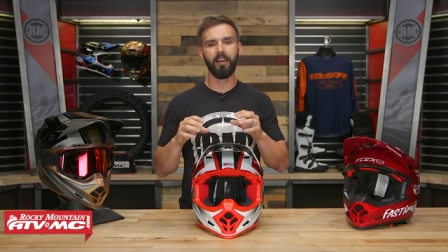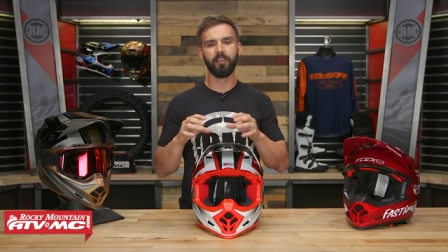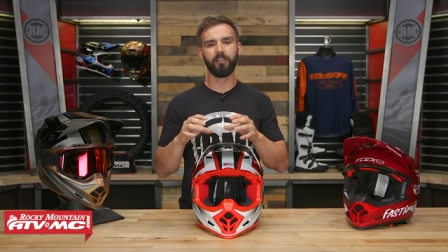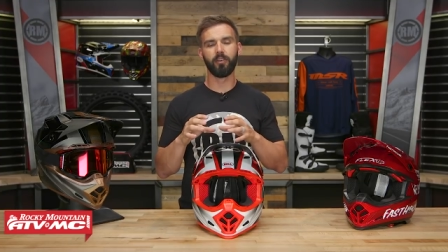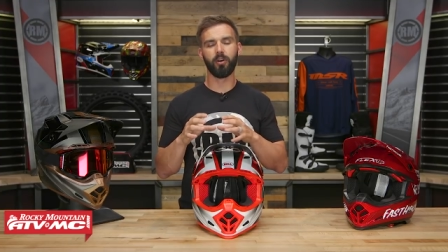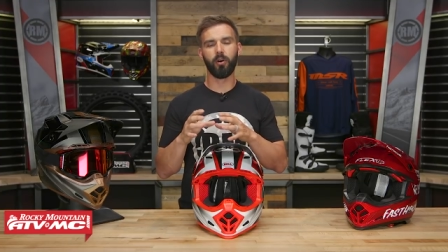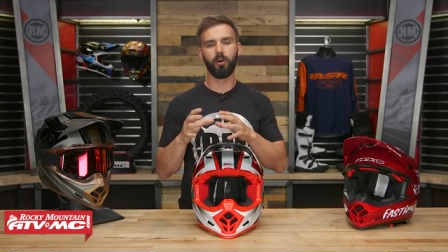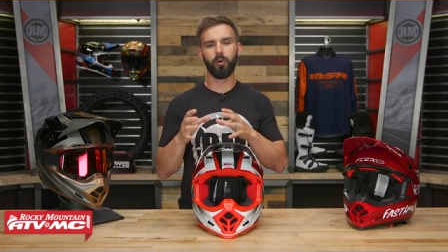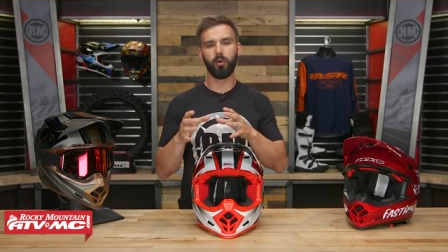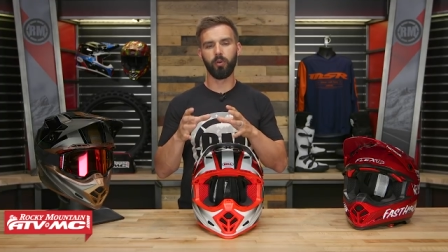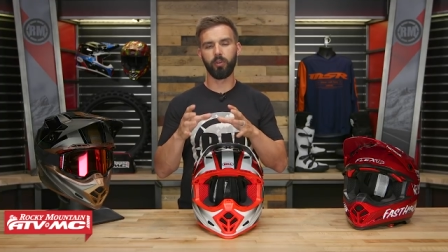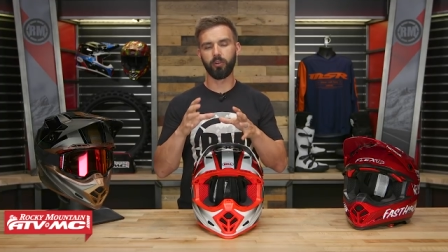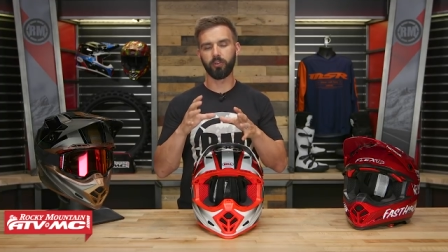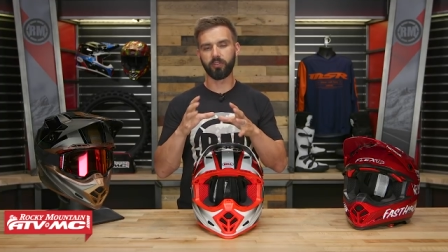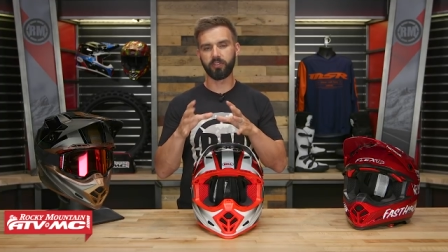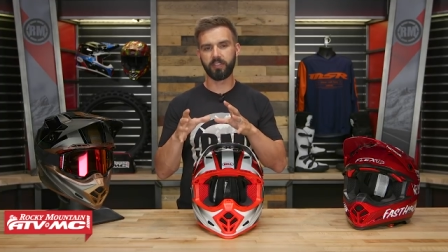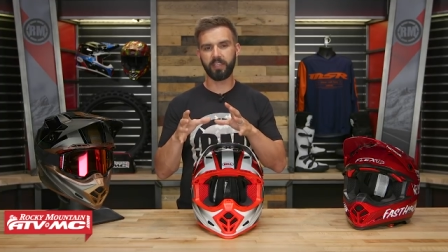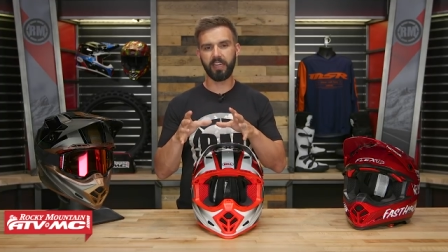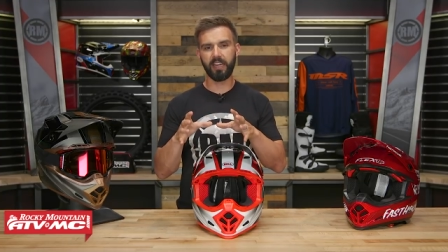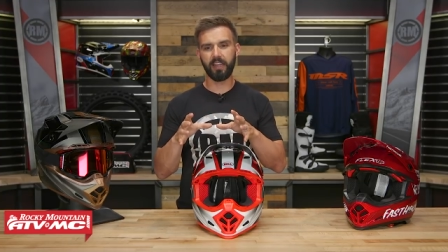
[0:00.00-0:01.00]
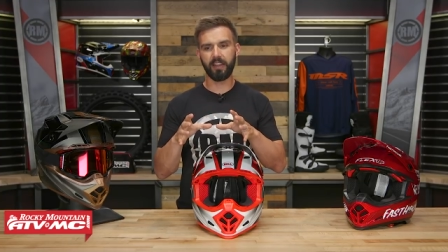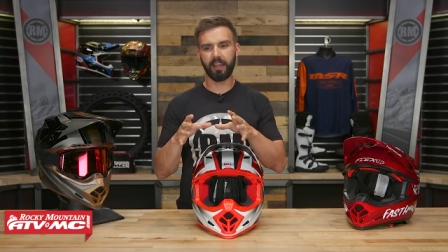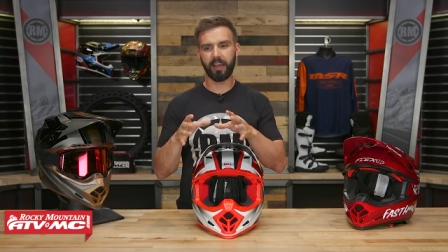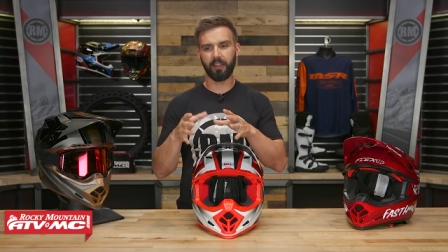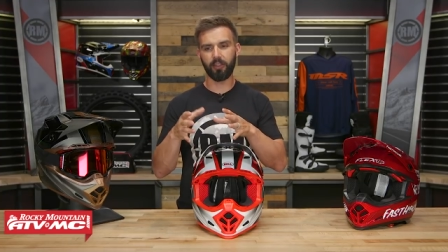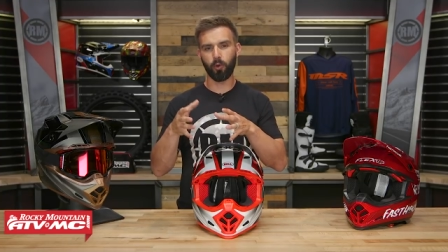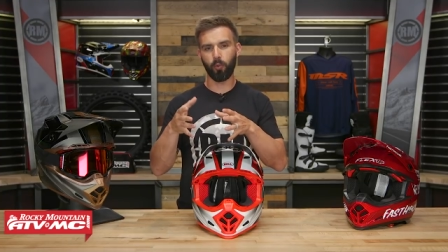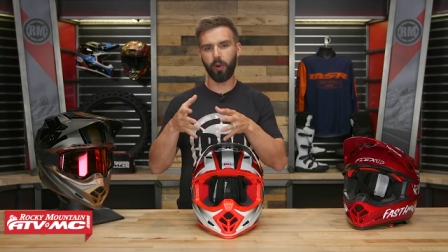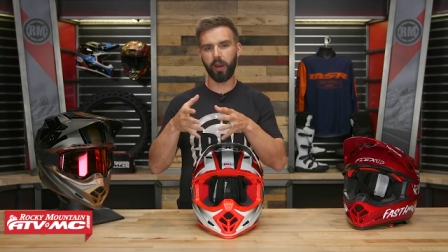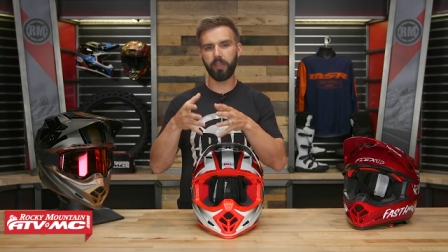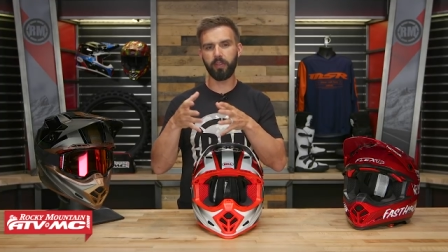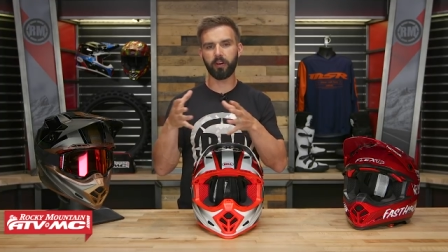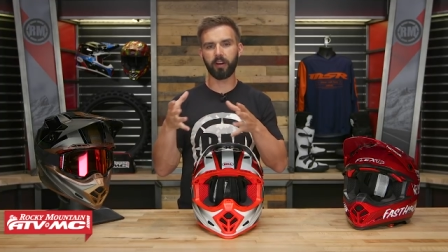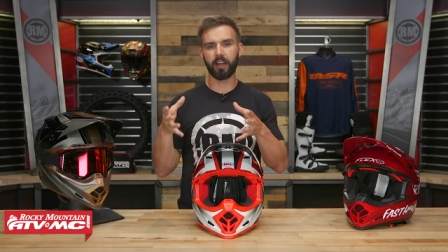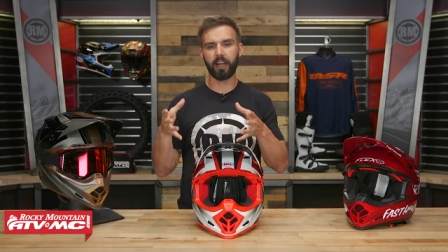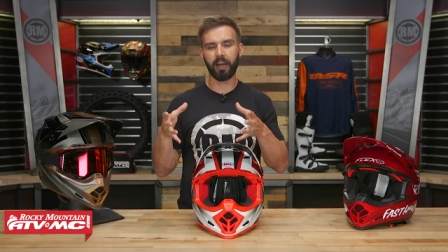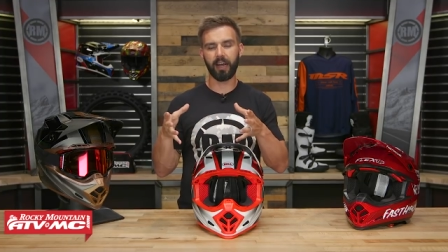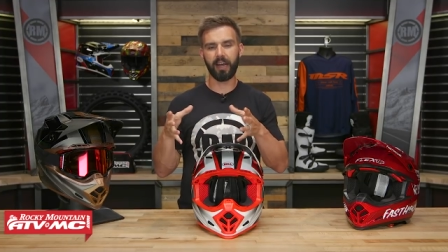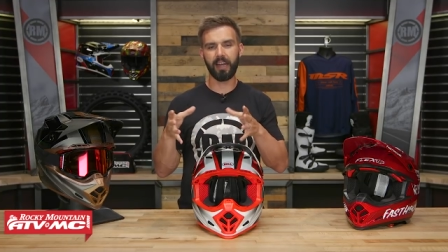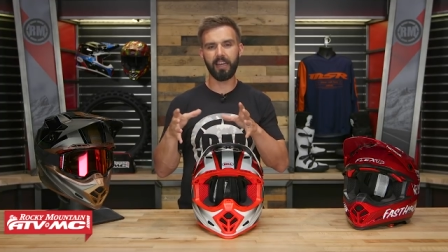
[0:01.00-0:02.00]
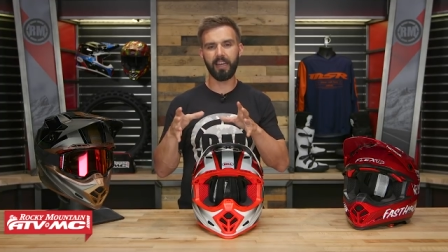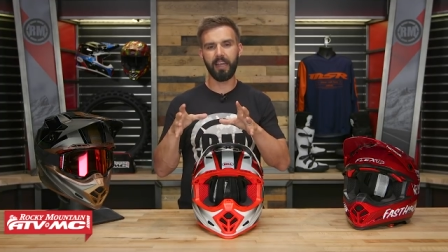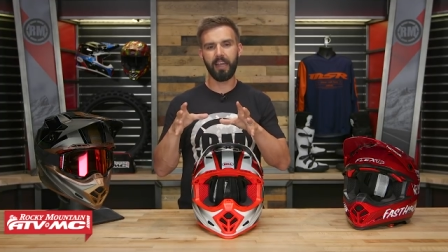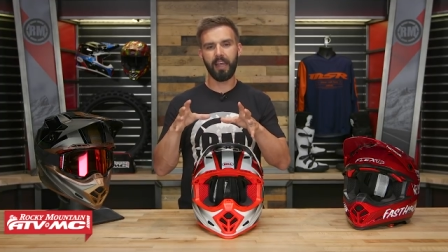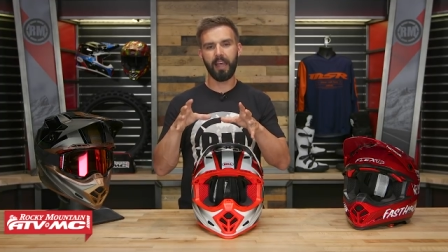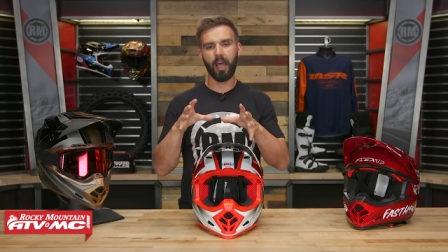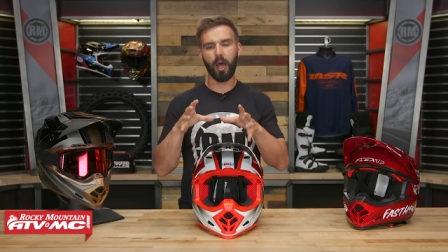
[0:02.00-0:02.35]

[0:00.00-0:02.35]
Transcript: So you'll see that the way they're cut